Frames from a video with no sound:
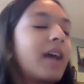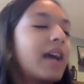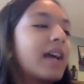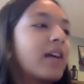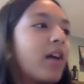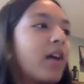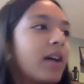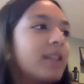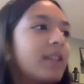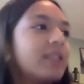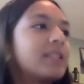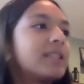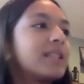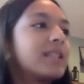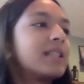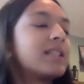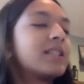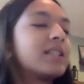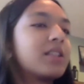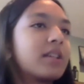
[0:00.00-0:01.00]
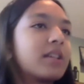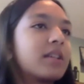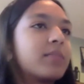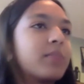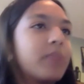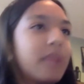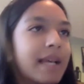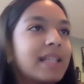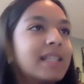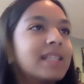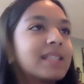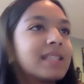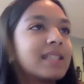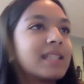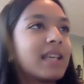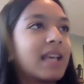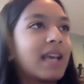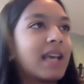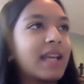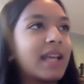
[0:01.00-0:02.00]
I got third place,
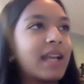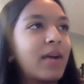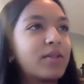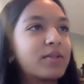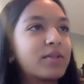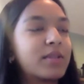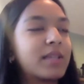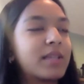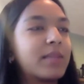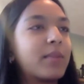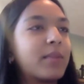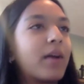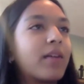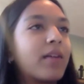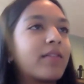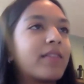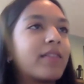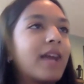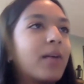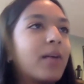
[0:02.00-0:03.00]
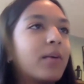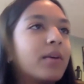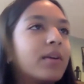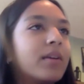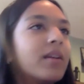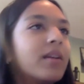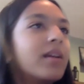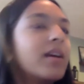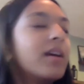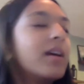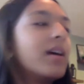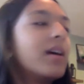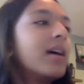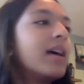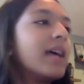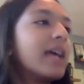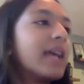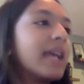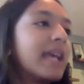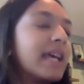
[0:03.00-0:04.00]
and I was really proud of that one.
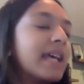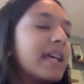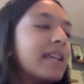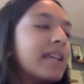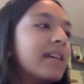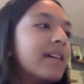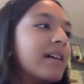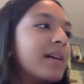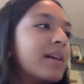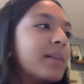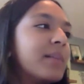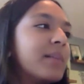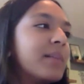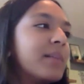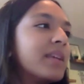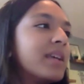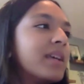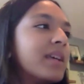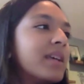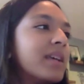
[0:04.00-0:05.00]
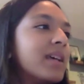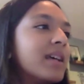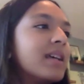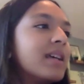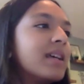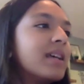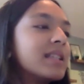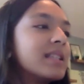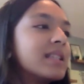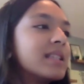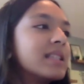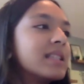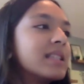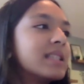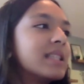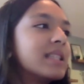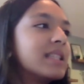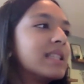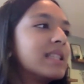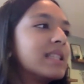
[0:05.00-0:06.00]
And
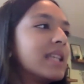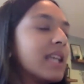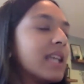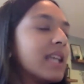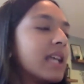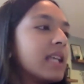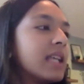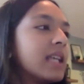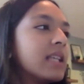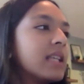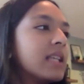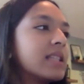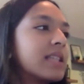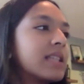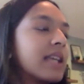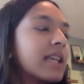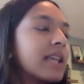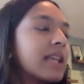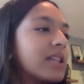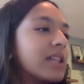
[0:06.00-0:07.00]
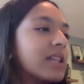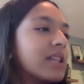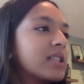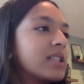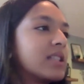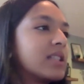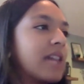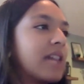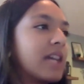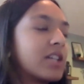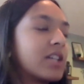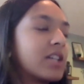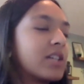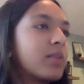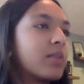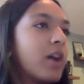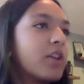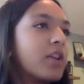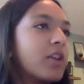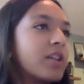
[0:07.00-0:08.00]
the CNN skin cancer detection
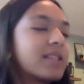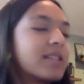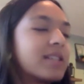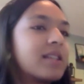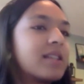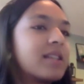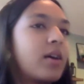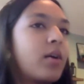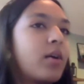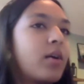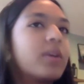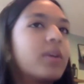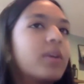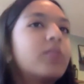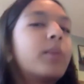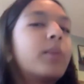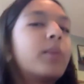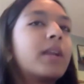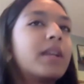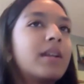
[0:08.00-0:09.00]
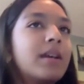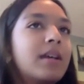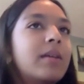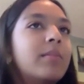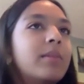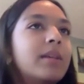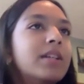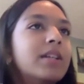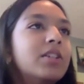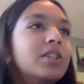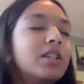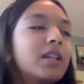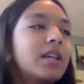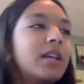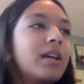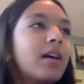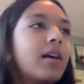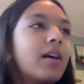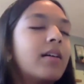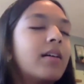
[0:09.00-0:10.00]
project. So you put in an image
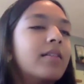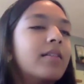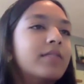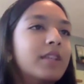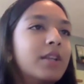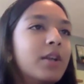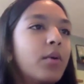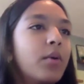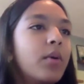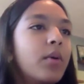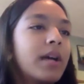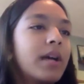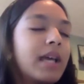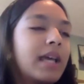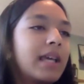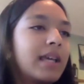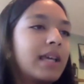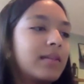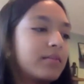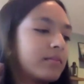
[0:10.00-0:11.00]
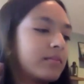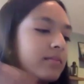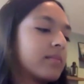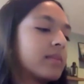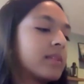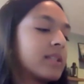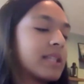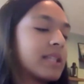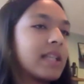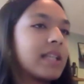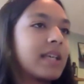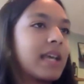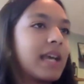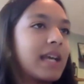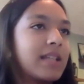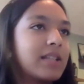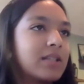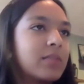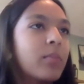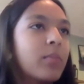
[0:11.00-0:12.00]
of, a skin
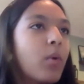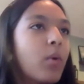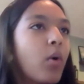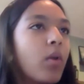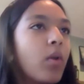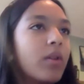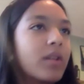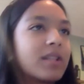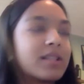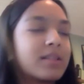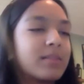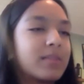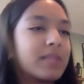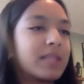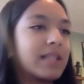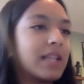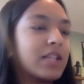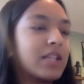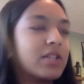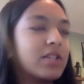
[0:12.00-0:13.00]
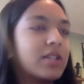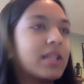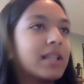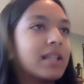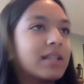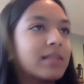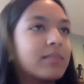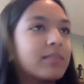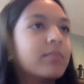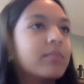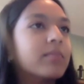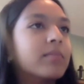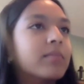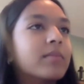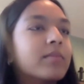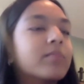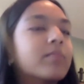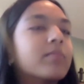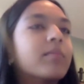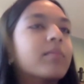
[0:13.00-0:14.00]
cancer mole or something that you think
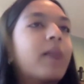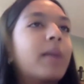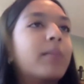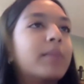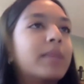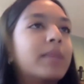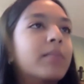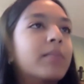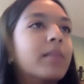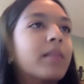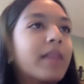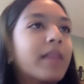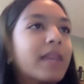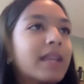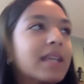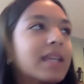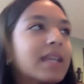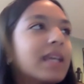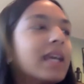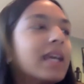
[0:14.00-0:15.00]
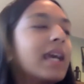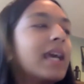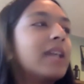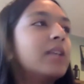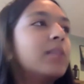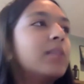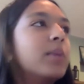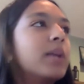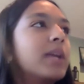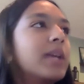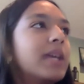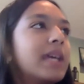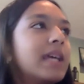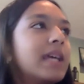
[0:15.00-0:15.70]
might be malignant, and you put